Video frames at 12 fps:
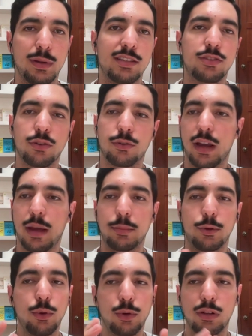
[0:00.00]
Instagram,
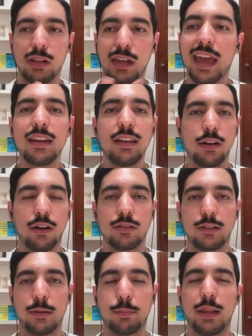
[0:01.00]
Google, any
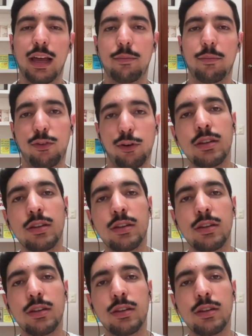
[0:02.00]
online platform,